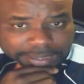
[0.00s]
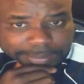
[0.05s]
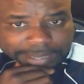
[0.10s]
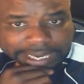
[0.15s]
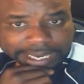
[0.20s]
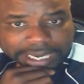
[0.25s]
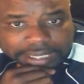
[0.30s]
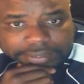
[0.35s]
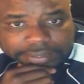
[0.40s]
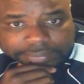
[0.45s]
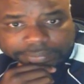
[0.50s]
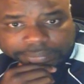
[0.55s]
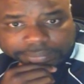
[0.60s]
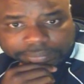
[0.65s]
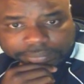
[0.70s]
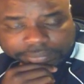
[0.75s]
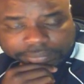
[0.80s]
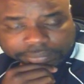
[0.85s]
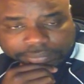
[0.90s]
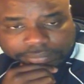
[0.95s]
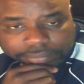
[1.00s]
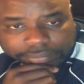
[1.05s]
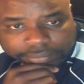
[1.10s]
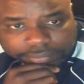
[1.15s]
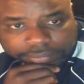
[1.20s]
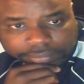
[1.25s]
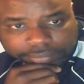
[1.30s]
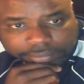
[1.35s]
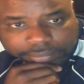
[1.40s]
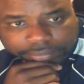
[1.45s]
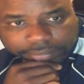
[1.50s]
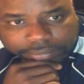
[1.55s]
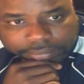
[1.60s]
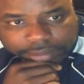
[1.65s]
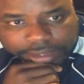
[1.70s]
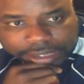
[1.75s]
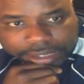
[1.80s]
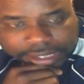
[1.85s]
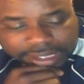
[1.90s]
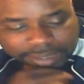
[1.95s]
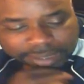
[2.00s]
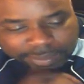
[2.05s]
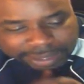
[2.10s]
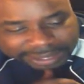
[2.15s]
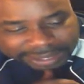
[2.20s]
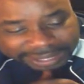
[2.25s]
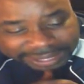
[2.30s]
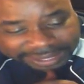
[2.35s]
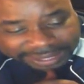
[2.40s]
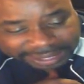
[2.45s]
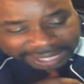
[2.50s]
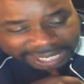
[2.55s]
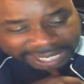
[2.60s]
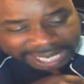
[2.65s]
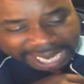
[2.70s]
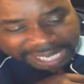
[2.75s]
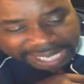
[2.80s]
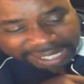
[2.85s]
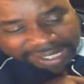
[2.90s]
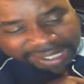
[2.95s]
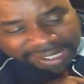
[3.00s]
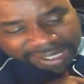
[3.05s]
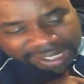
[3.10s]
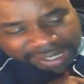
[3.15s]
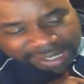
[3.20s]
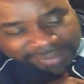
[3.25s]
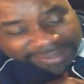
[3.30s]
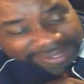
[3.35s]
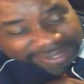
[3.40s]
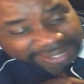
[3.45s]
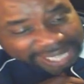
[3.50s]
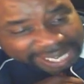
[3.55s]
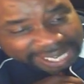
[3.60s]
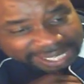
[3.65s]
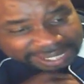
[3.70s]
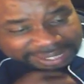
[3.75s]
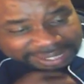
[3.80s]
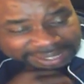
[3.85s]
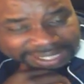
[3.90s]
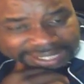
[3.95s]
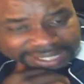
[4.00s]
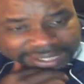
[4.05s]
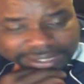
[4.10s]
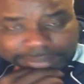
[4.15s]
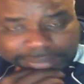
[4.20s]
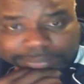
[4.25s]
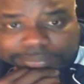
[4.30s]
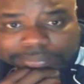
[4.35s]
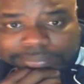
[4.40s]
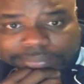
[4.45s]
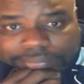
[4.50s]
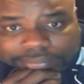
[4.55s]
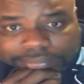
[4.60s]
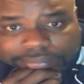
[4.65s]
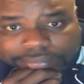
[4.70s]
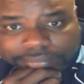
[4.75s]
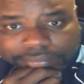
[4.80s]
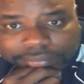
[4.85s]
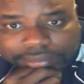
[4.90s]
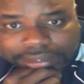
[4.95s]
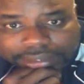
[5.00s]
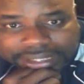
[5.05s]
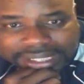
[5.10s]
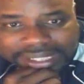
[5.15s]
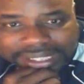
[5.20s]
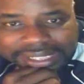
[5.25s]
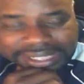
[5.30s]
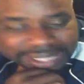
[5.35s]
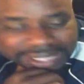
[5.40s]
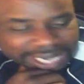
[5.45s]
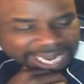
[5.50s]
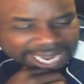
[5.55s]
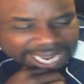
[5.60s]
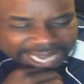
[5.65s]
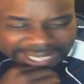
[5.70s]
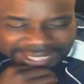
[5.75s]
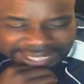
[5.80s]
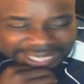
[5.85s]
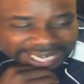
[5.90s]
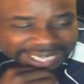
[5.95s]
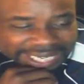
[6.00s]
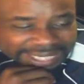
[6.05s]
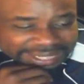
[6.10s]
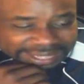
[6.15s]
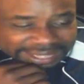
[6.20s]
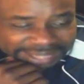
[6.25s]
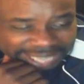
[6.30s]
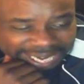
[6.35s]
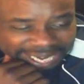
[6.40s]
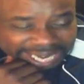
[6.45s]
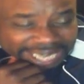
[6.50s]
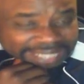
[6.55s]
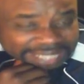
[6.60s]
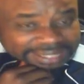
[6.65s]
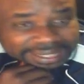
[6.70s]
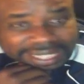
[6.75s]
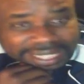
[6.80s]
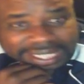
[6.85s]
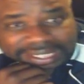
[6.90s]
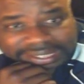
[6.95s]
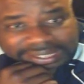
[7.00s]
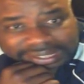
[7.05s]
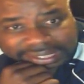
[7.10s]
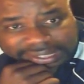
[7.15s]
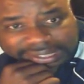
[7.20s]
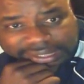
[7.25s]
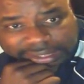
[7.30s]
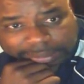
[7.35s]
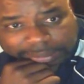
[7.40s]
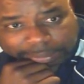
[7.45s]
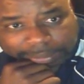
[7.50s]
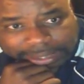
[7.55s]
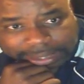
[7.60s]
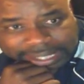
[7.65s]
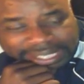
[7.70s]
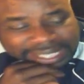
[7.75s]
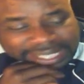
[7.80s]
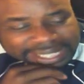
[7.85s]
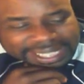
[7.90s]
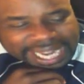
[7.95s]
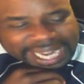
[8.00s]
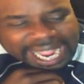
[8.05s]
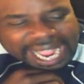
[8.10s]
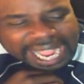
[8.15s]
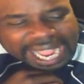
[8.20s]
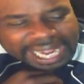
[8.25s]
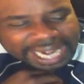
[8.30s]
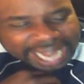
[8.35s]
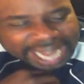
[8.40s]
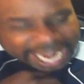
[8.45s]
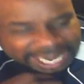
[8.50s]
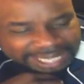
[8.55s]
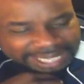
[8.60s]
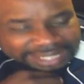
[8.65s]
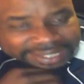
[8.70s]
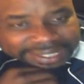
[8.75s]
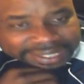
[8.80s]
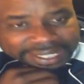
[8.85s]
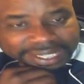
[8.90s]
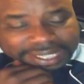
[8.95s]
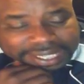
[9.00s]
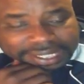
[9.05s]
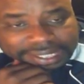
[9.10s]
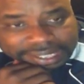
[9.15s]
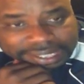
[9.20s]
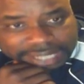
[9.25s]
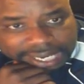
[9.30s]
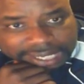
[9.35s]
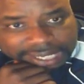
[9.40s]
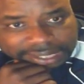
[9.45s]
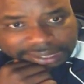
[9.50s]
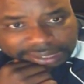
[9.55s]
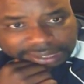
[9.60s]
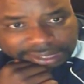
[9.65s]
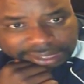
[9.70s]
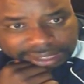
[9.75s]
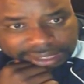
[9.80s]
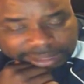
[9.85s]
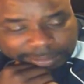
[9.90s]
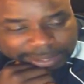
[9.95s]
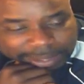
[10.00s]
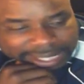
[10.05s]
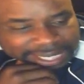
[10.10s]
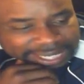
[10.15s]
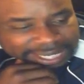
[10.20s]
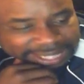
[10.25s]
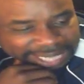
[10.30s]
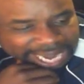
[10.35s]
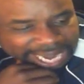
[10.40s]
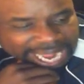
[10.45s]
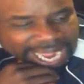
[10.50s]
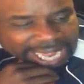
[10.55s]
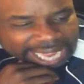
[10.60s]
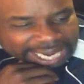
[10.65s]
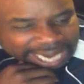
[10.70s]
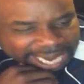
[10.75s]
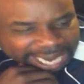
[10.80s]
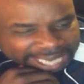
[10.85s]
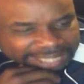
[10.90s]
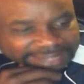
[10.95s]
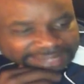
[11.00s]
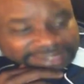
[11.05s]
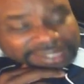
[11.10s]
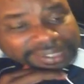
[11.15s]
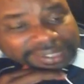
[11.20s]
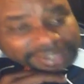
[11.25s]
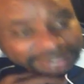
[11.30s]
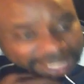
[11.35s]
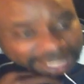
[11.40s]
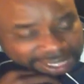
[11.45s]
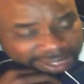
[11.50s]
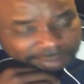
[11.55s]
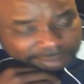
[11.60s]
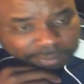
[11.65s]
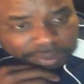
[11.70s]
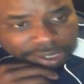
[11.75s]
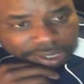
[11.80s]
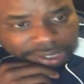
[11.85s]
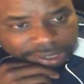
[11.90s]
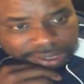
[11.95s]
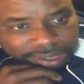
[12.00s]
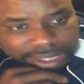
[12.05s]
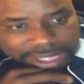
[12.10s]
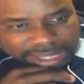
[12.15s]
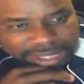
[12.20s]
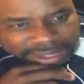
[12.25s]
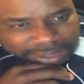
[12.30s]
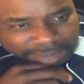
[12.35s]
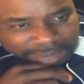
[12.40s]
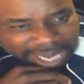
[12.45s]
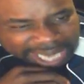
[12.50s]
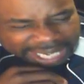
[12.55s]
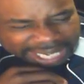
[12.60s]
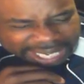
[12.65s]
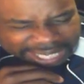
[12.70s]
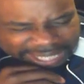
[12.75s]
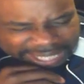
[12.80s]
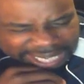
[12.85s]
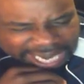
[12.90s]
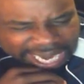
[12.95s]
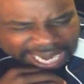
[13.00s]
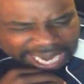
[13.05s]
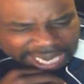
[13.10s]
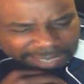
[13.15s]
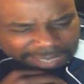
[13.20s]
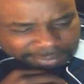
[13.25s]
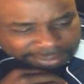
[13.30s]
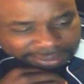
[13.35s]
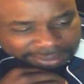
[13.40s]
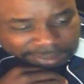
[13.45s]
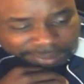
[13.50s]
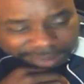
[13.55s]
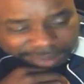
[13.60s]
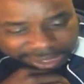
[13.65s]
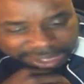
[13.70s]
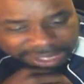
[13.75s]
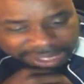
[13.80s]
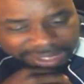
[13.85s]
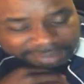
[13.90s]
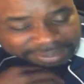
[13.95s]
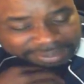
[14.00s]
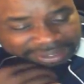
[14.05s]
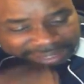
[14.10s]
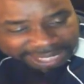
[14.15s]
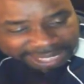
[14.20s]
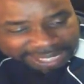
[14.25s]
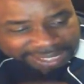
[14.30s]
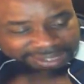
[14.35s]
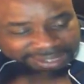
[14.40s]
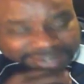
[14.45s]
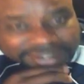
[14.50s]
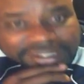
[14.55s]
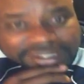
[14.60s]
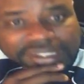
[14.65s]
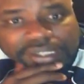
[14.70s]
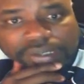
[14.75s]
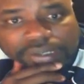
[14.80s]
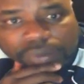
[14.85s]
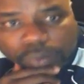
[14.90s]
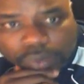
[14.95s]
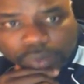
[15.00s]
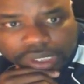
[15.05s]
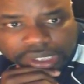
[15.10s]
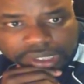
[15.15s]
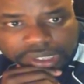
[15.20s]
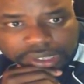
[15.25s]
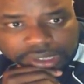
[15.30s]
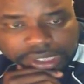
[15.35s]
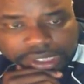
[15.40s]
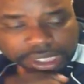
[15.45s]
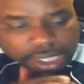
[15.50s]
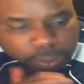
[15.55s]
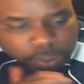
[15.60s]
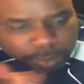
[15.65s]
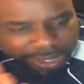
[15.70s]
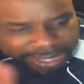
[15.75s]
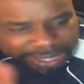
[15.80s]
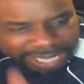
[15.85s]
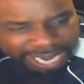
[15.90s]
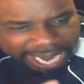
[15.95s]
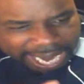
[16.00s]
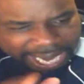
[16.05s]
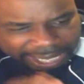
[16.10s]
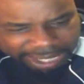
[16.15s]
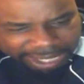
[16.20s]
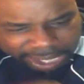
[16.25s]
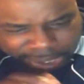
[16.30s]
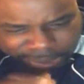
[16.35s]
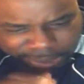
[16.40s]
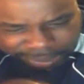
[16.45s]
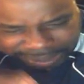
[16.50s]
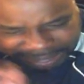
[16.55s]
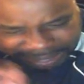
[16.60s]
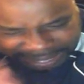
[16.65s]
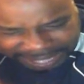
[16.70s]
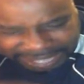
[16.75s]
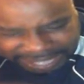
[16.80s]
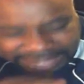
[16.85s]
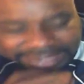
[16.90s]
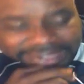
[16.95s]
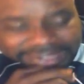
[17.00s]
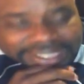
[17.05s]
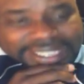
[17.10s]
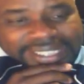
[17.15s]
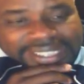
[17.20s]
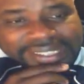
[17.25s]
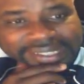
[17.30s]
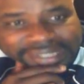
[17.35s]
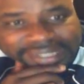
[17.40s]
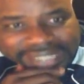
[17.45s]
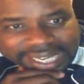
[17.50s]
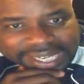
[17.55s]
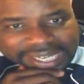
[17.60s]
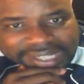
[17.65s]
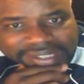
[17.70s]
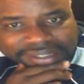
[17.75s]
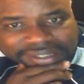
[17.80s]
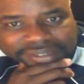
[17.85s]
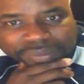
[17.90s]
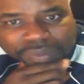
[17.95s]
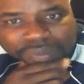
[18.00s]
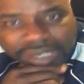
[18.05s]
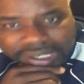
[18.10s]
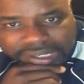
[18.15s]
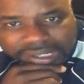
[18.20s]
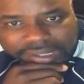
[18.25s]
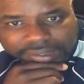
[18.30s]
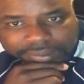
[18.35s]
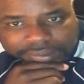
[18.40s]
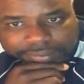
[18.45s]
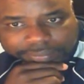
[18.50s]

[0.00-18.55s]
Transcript: about? Hmm. Was he saying I love Satan's system? God can't stand Satan's system. God hates Satan's system. God hates Satan's world. So how can God so love Satan's world when God goes against Satan's world?